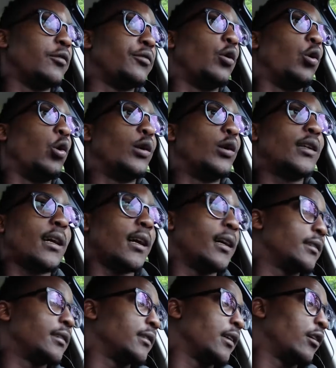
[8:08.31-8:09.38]
old
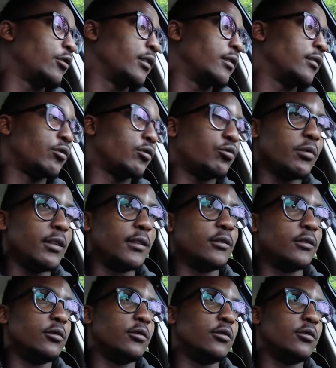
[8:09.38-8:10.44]
cars out of the street you
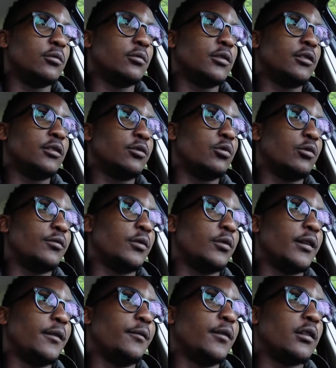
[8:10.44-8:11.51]
know it's good for the
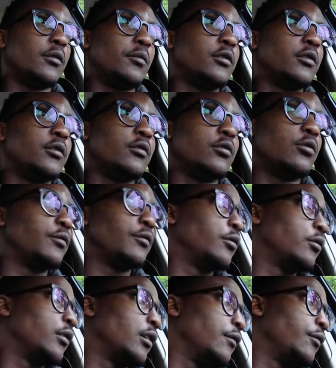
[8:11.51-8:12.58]
environment it's good for
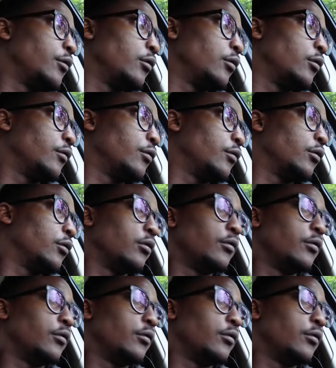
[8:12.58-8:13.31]
the for for,